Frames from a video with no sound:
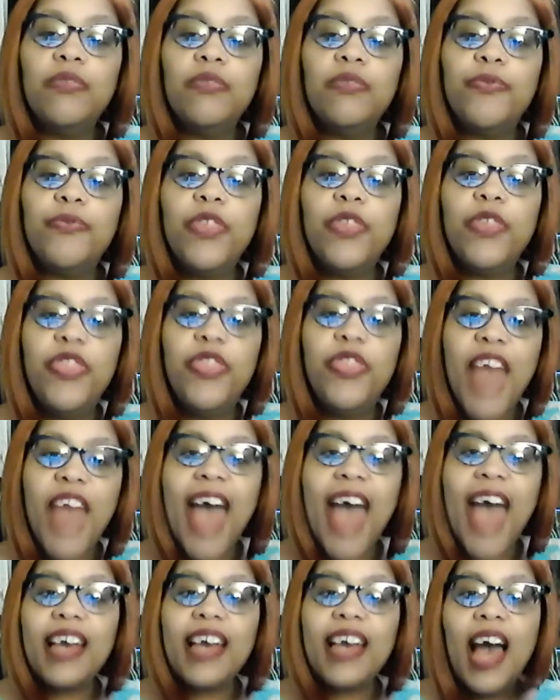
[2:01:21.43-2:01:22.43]
for
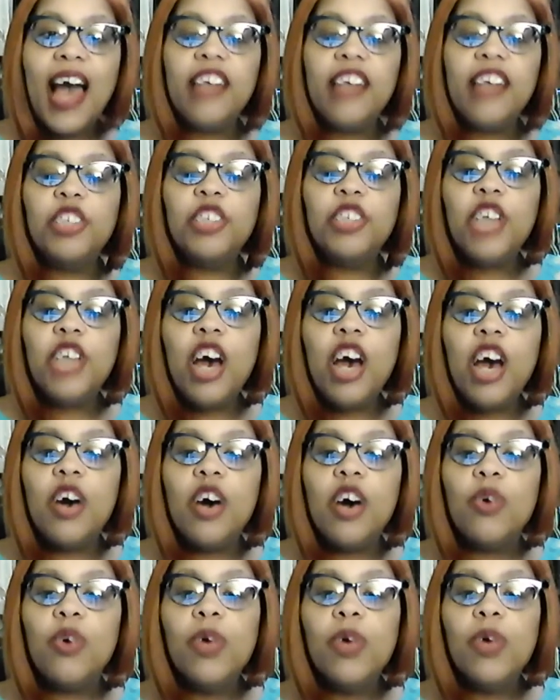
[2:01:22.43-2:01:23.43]
that kind of
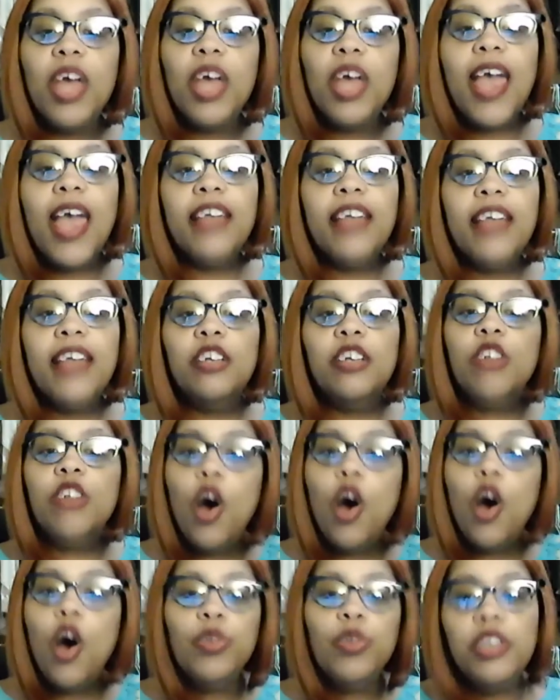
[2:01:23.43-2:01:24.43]
show, and there's
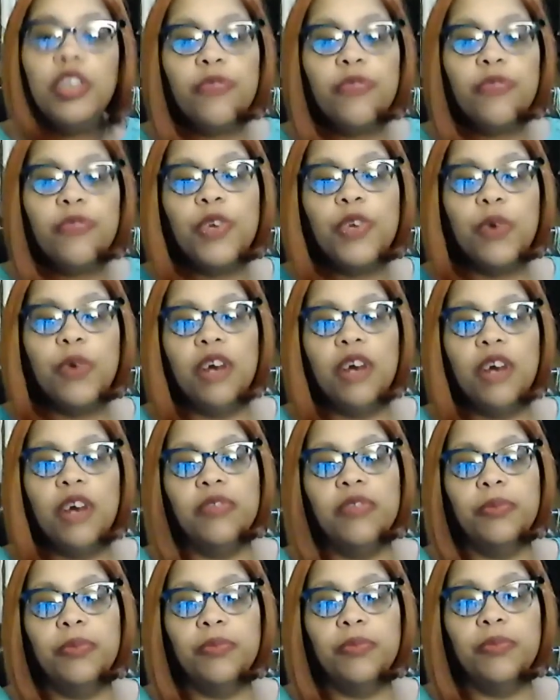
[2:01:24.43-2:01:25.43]
only a few of
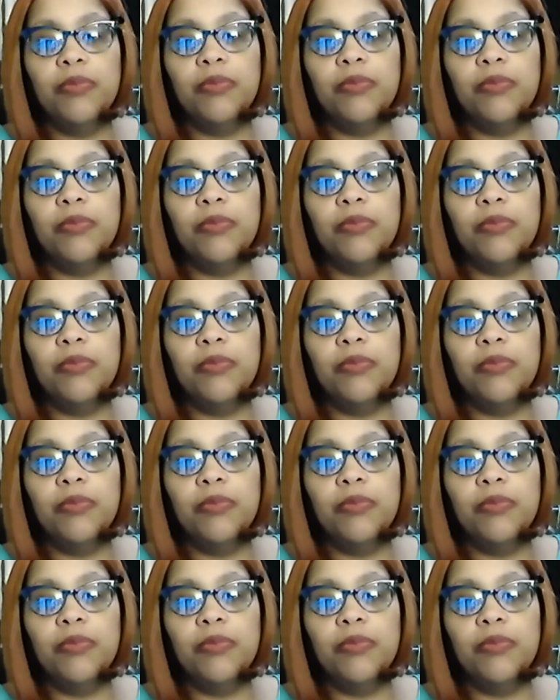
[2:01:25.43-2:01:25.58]
them.